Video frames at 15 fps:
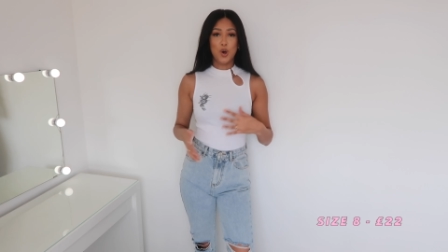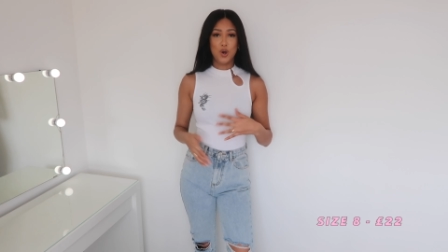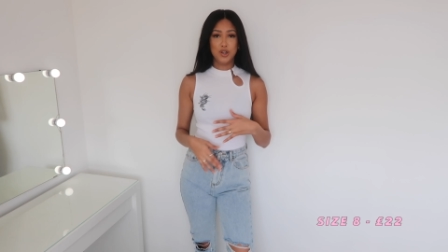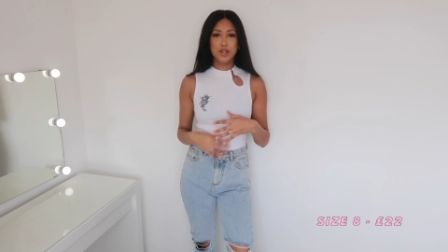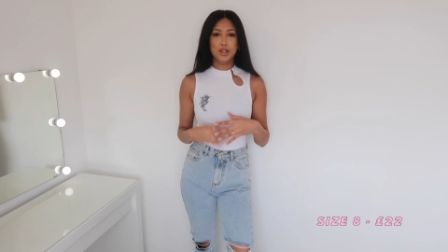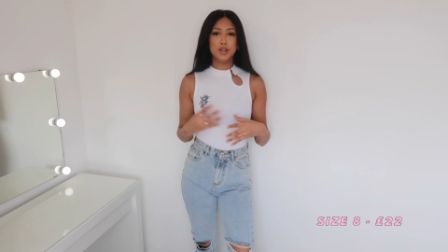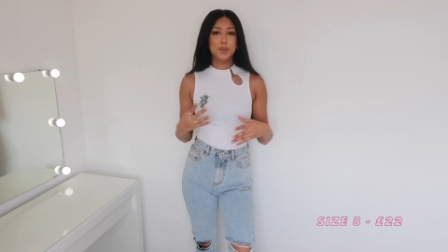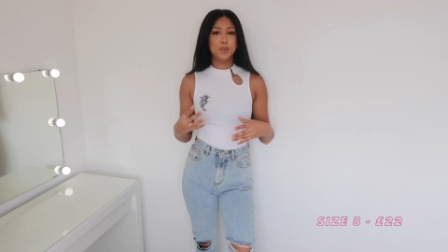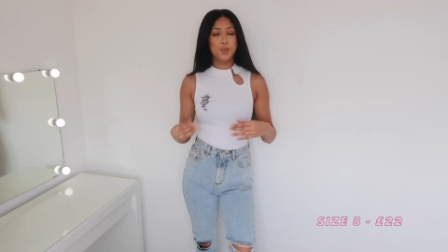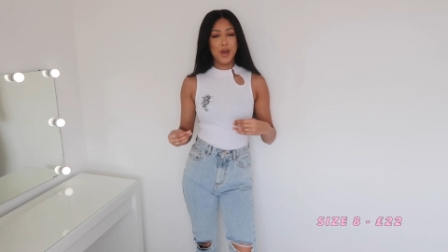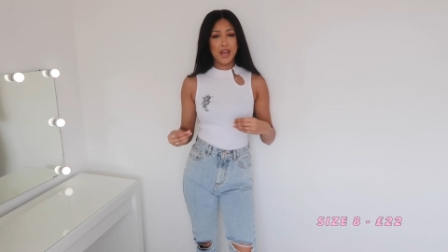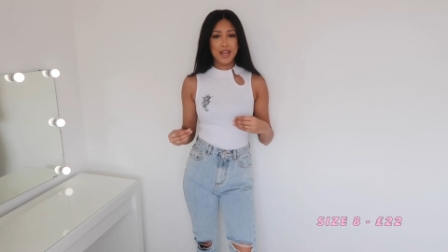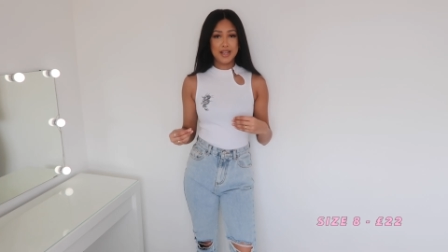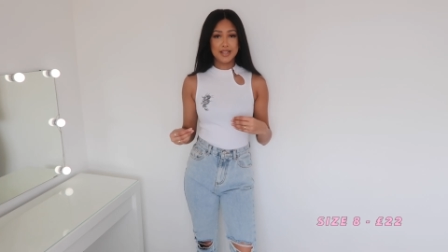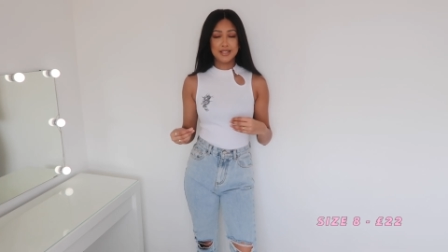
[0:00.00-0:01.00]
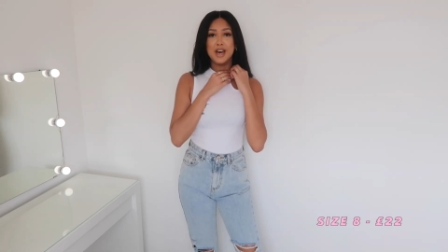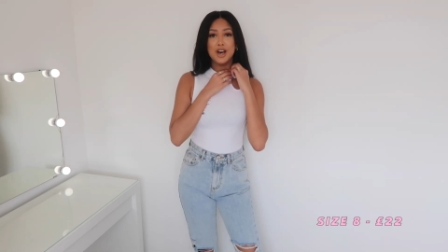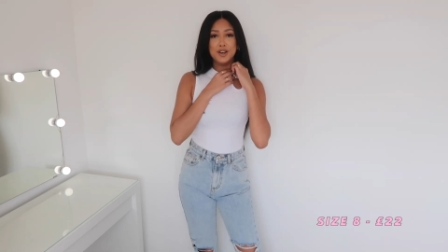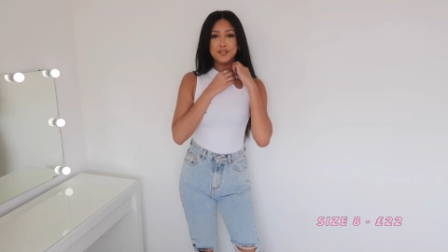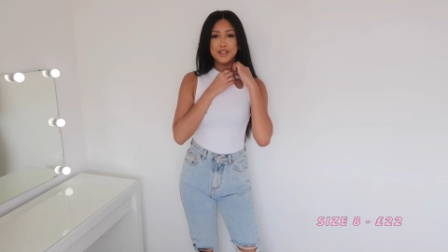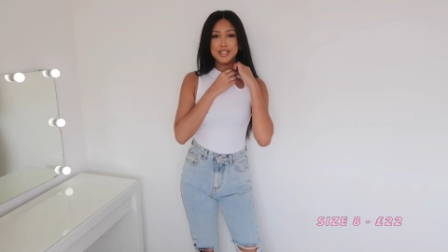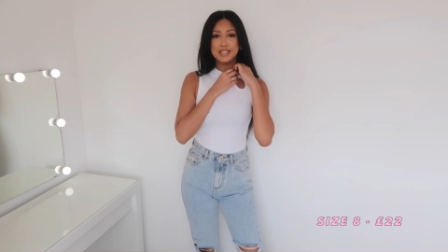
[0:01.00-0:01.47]
on the the waist.
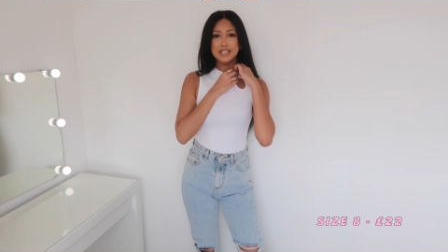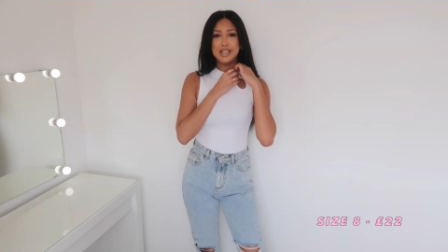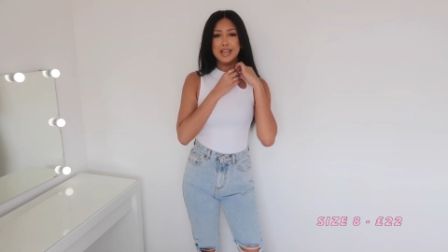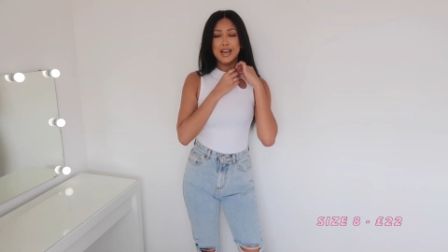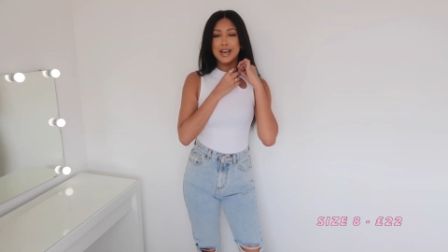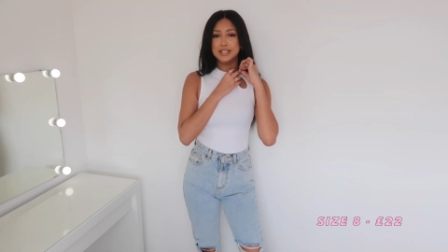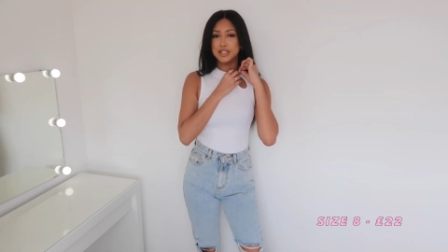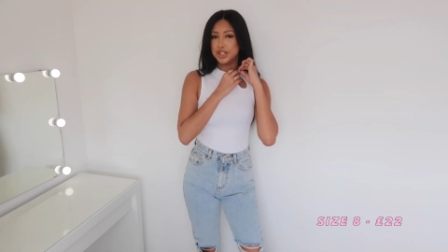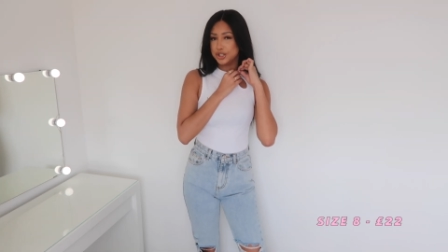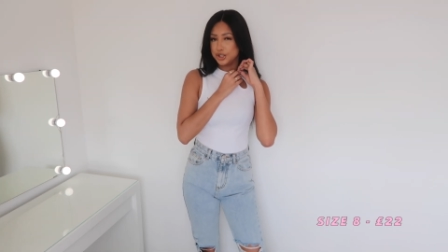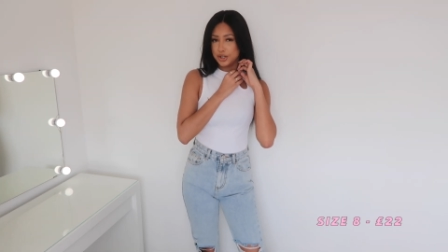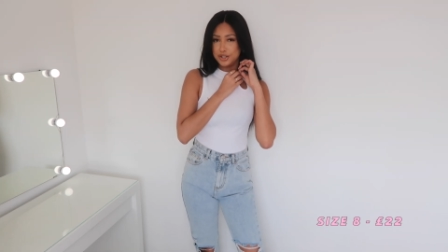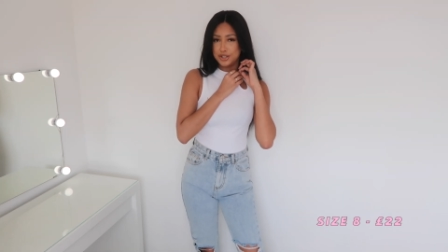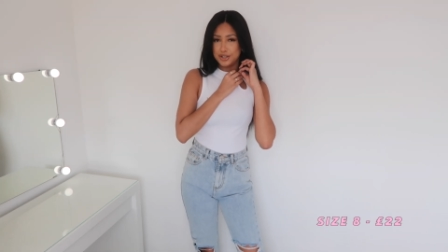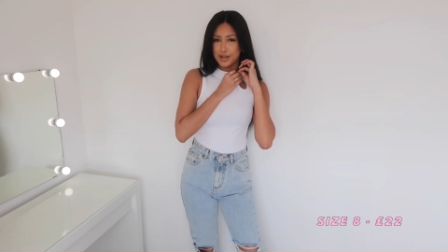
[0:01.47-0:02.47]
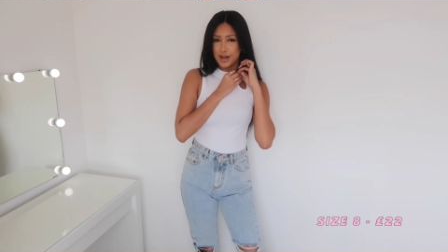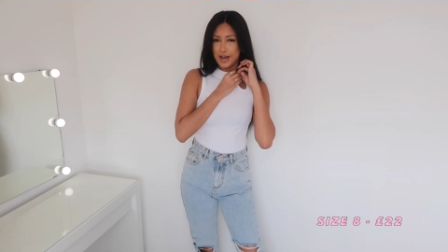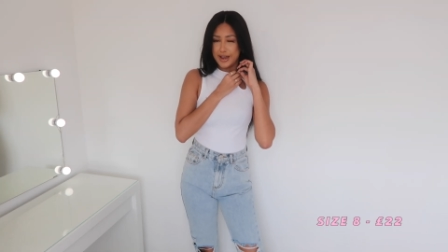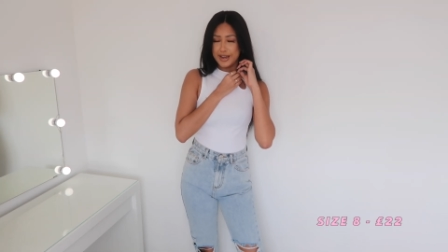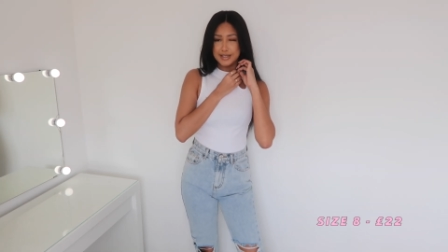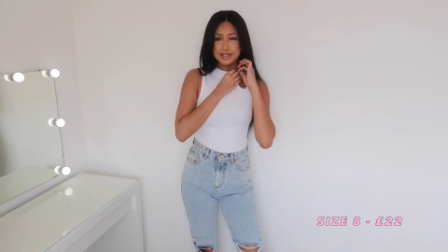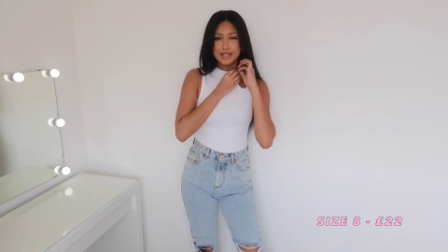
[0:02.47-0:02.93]
Yeah, obviously, as I showed you
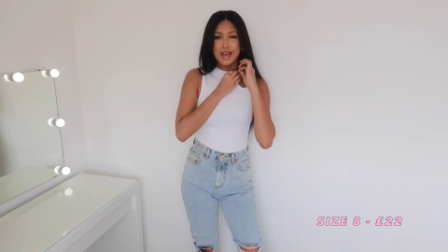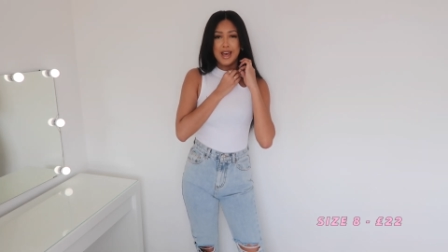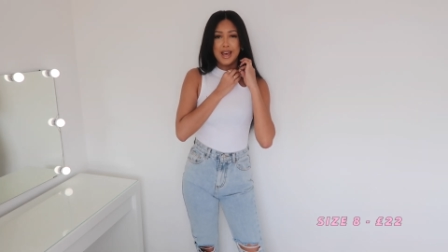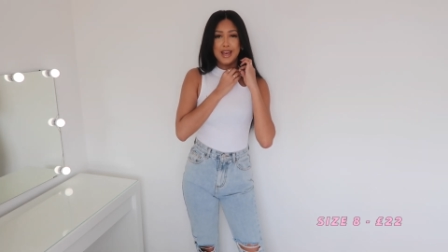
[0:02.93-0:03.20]
guys,